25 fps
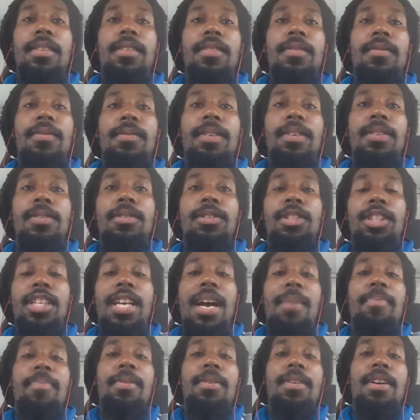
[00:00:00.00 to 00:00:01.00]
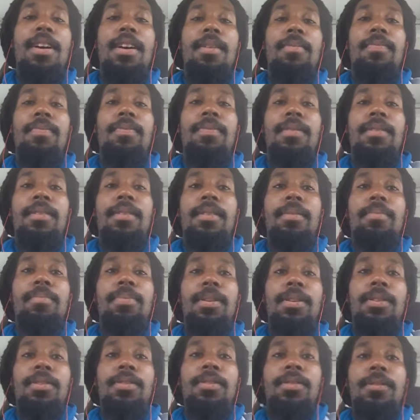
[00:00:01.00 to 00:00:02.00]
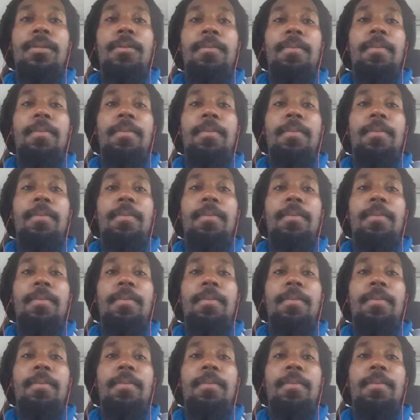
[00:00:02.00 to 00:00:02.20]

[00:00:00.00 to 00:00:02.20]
We're going to chop it up. Peace.